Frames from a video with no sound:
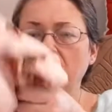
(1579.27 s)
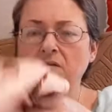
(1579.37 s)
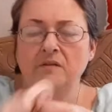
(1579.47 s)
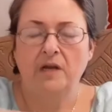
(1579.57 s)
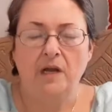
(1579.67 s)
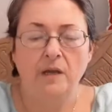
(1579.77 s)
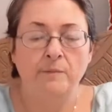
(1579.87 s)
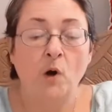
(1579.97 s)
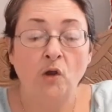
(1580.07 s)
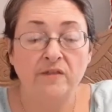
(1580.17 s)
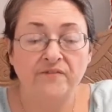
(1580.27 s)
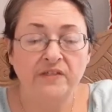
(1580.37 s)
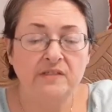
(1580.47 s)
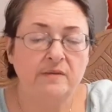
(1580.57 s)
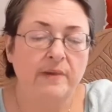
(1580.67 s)
that I am on the
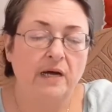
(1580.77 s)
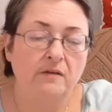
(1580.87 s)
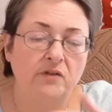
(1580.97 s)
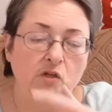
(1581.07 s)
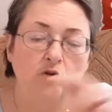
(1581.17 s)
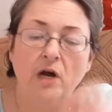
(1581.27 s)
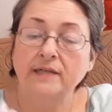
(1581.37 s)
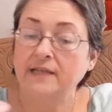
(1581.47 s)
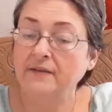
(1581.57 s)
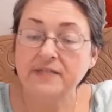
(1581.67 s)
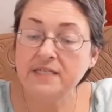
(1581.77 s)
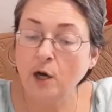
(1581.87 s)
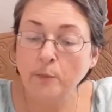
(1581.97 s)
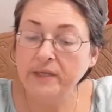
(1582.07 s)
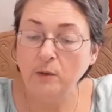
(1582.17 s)
fence about, that you guys have to
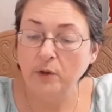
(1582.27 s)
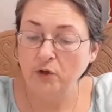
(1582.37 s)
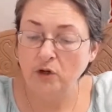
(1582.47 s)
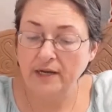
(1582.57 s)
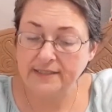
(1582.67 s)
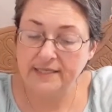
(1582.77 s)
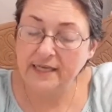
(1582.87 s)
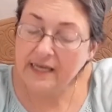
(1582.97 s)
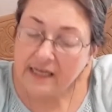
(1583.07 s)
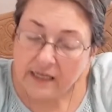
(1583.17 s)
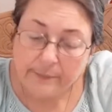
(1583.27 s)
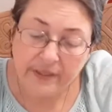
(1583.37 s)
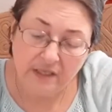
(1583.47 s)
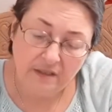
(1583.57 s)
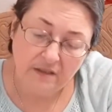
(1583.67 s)
tell me whether or not to keep. I
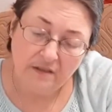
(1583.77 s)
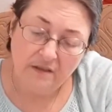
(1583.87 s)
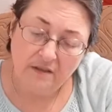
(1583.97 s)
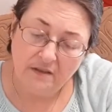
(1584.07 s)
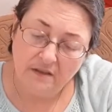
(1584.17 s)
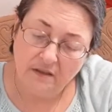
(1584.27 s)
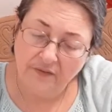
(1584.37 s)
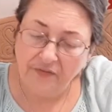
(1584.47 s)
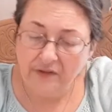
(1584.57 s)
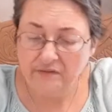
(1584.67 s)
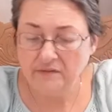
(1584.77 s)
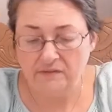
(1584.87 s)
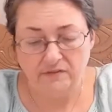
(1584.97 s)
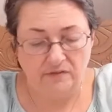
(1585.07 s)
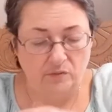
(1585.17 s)
think
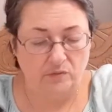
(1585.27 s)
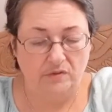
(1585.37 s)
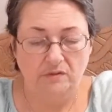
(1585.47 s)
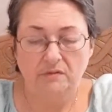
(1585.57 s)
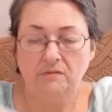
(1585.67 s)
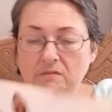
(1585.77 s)
it's this one.